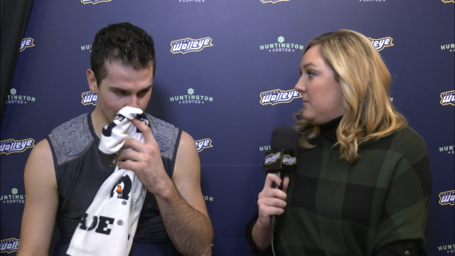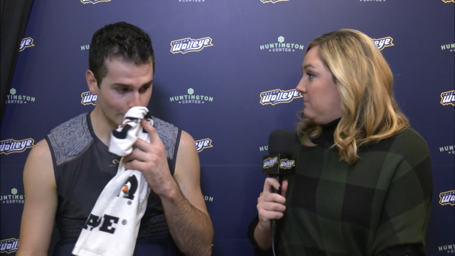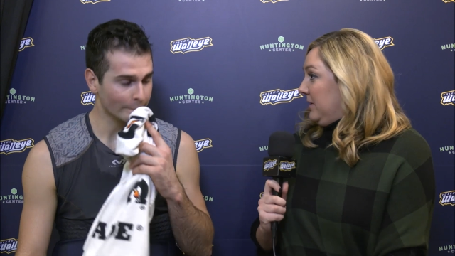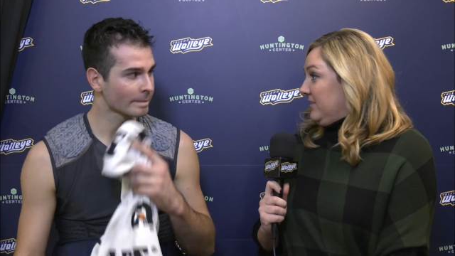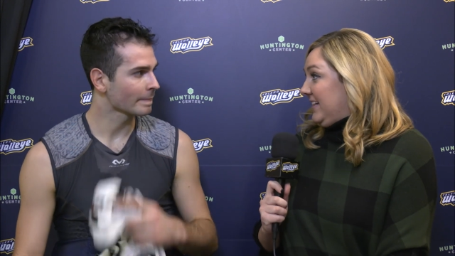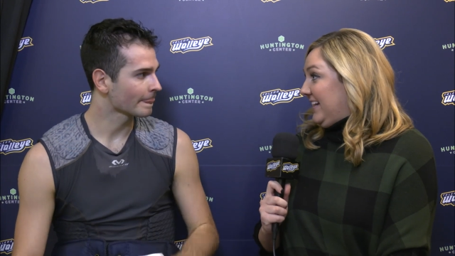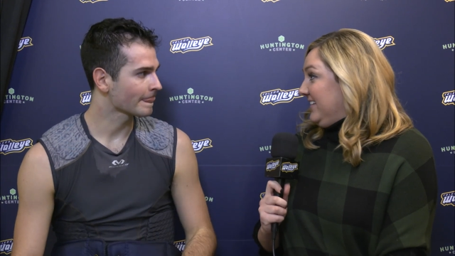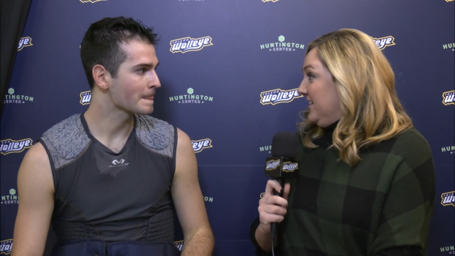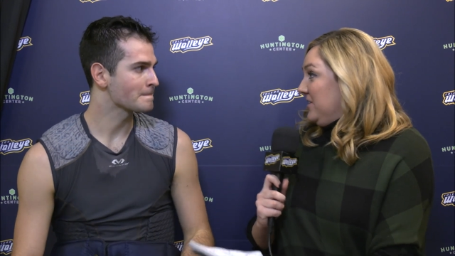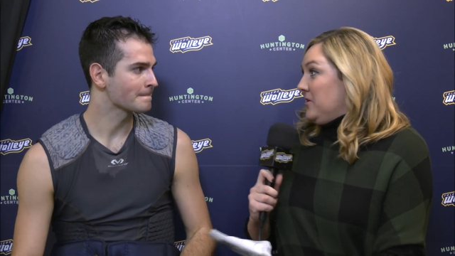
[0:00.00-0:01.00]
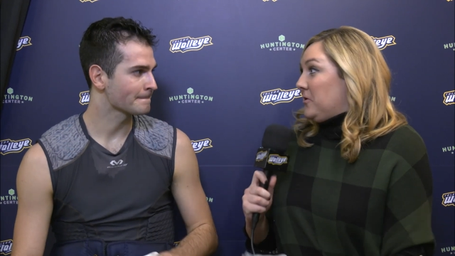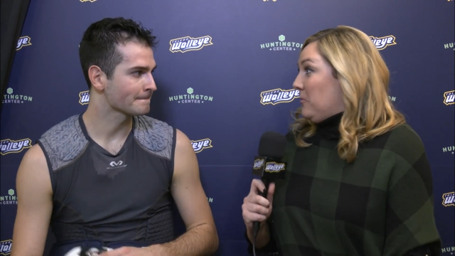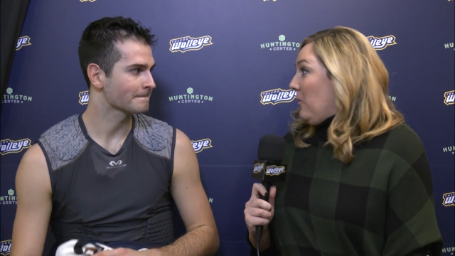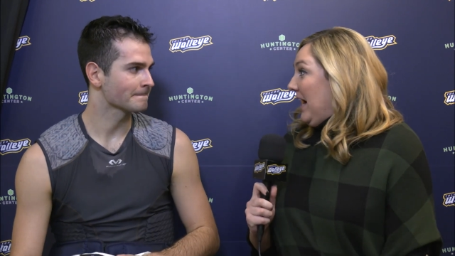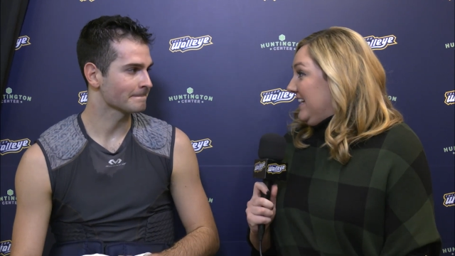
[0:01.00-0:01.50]
Speaker 1: Billy,
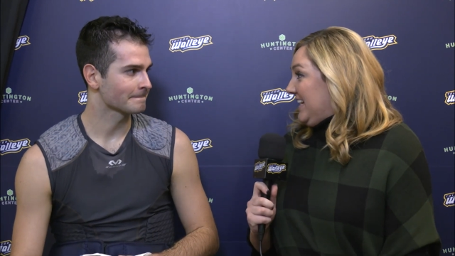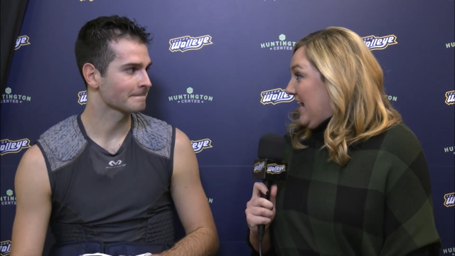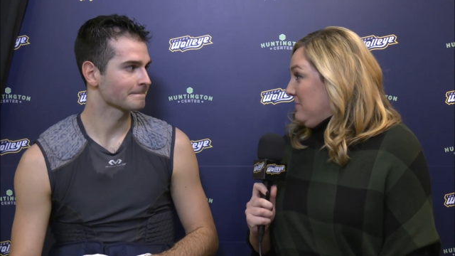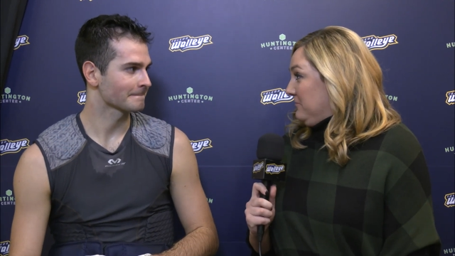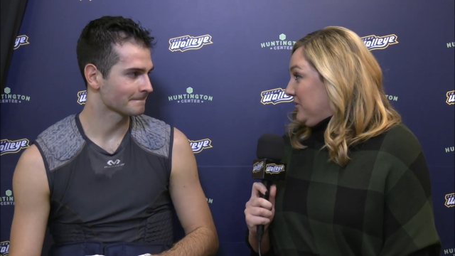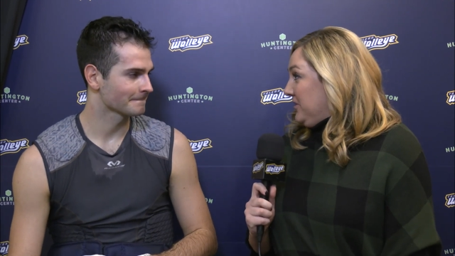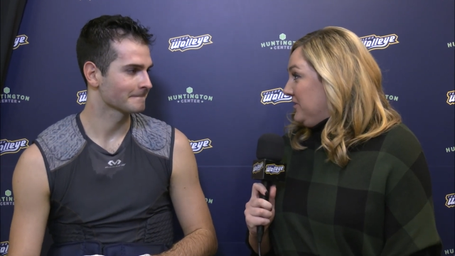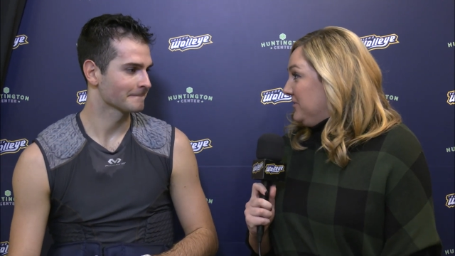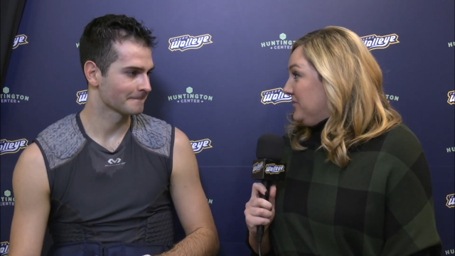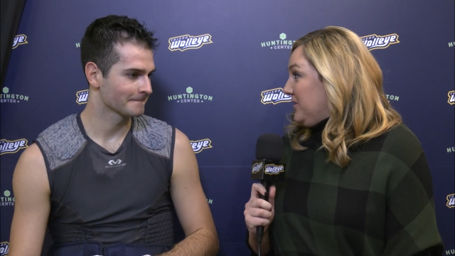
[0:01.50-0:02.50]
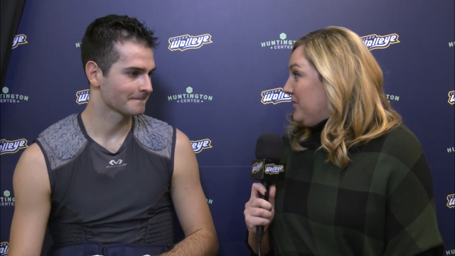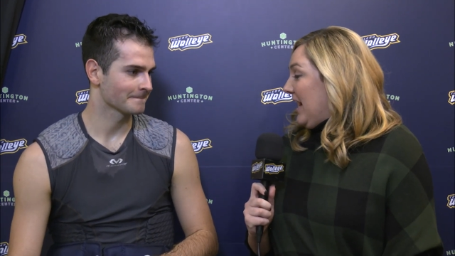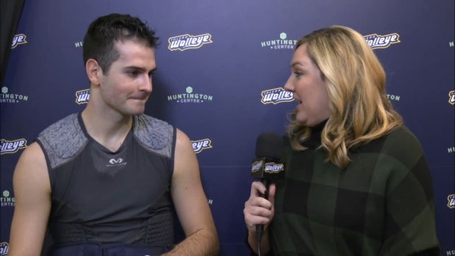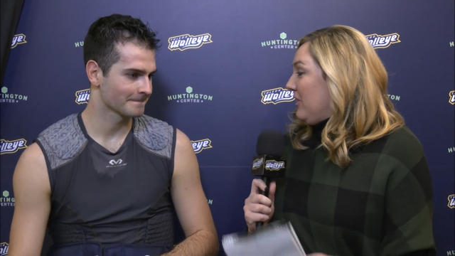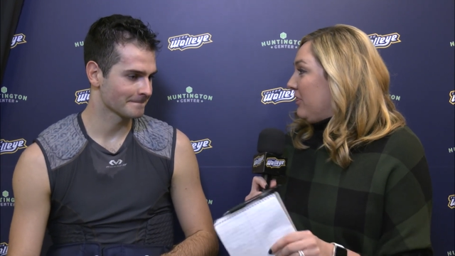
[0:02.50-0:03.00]
quite a game for you. You
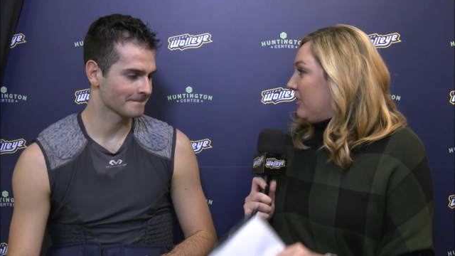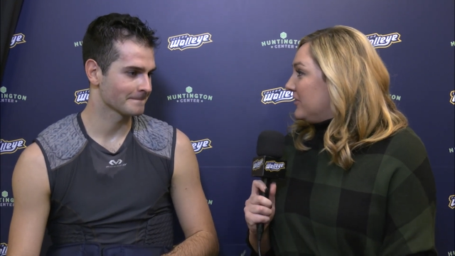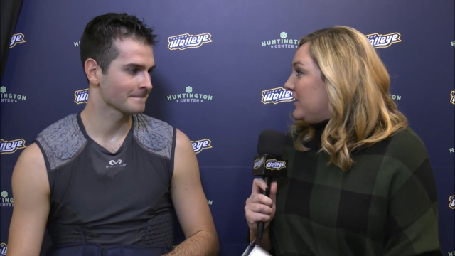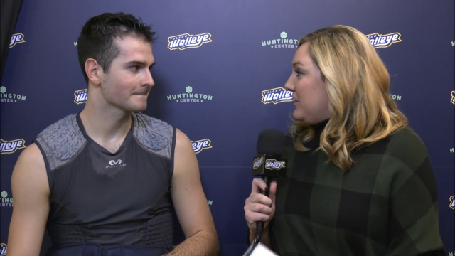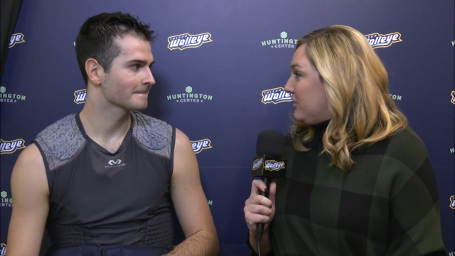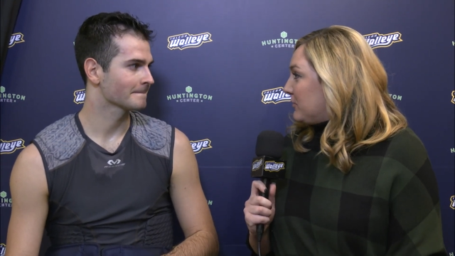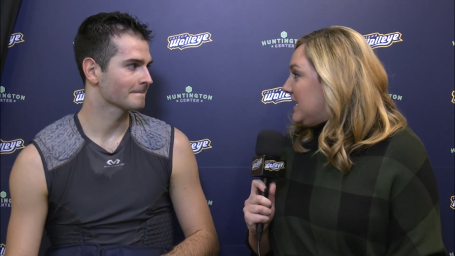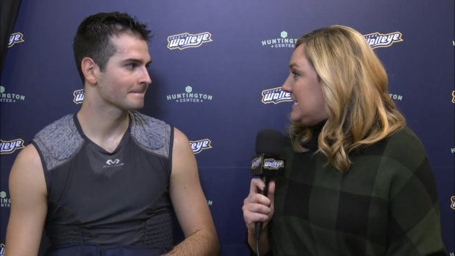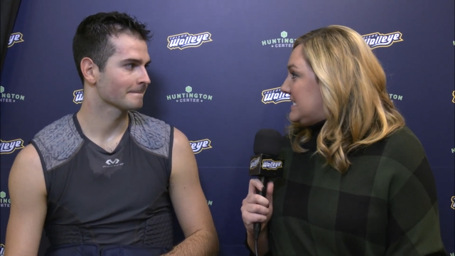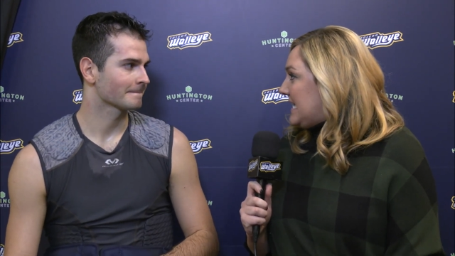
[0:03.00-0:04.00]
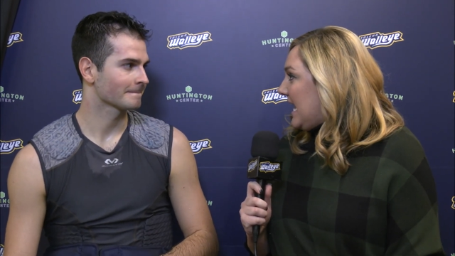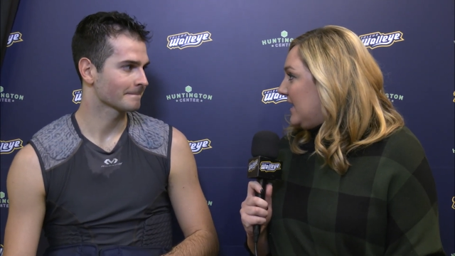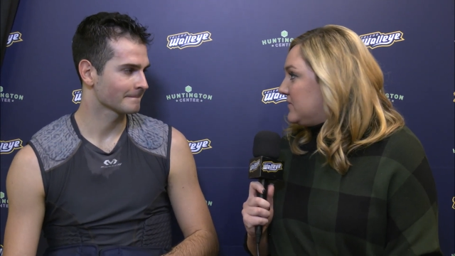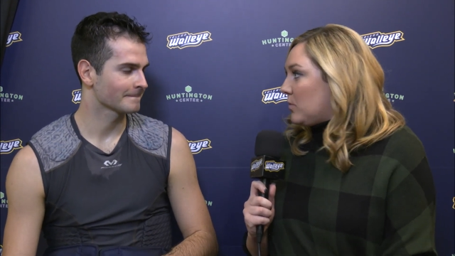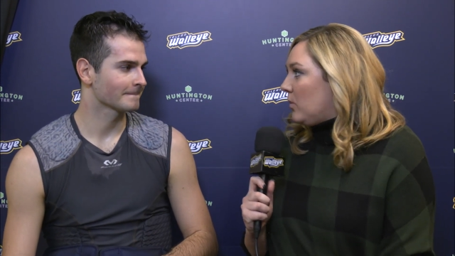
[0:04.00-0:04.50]
had 33
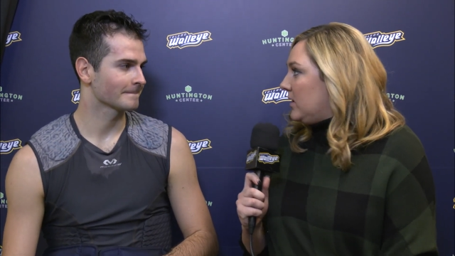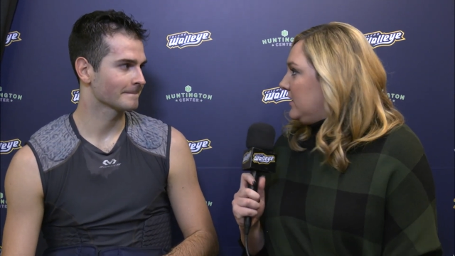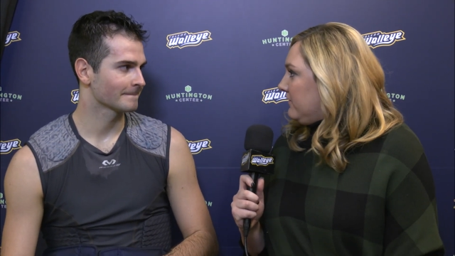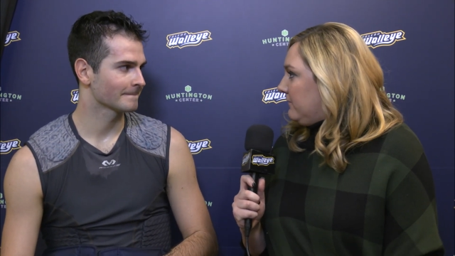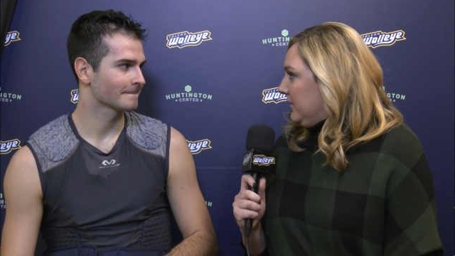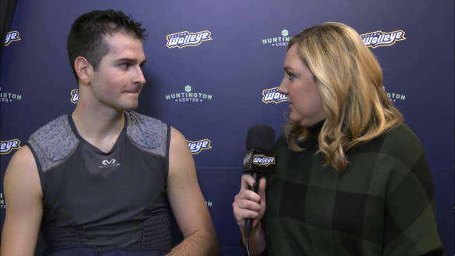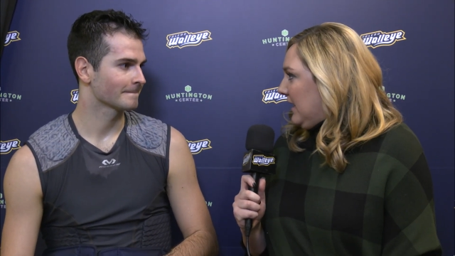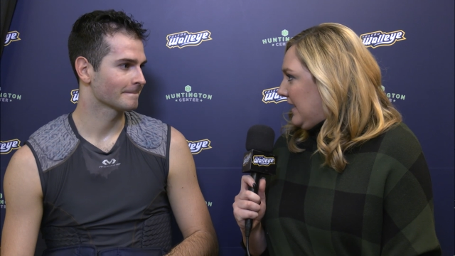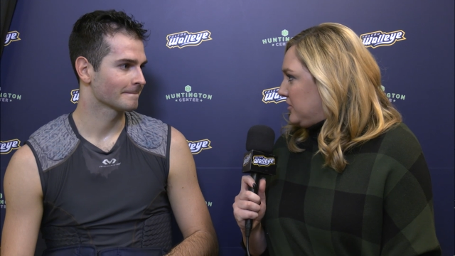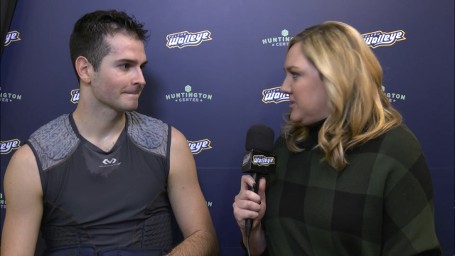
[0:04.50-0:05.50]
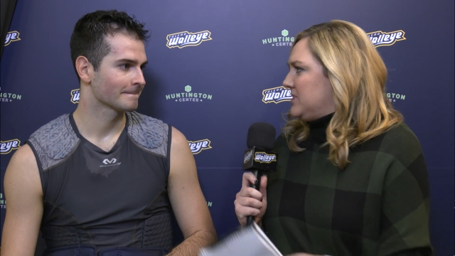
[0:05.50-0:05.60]
saves. What did it feel like? Just